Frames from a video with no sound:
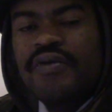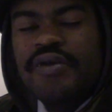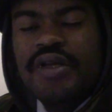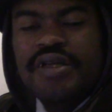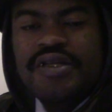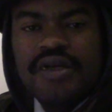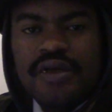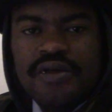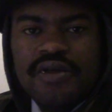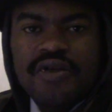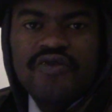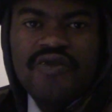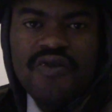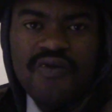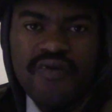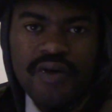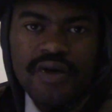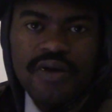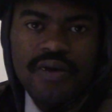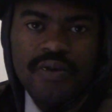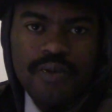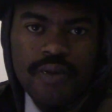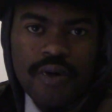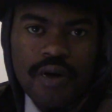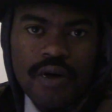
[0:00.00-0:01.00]
Are they telling the truth
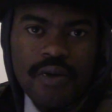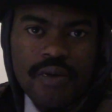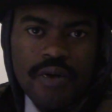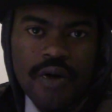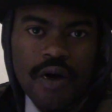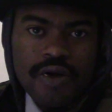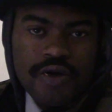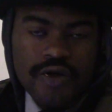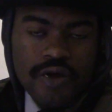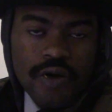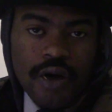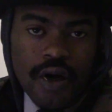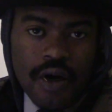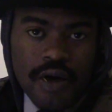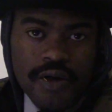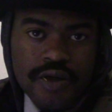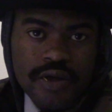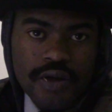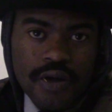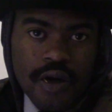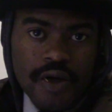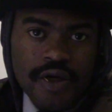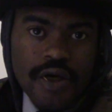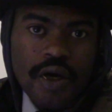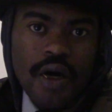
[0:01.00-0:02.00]
on
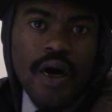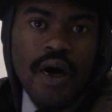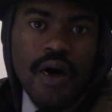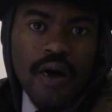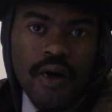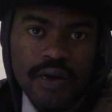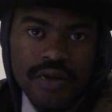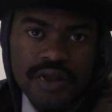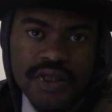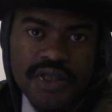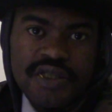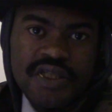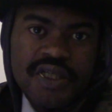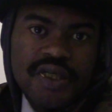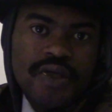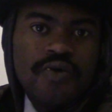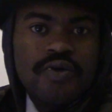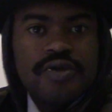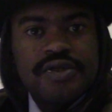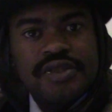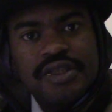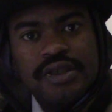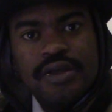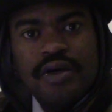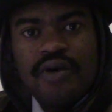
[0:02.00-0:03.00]
your uncles and shit who
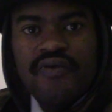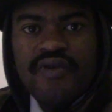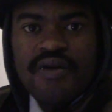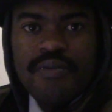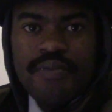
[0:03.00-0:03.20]
are still over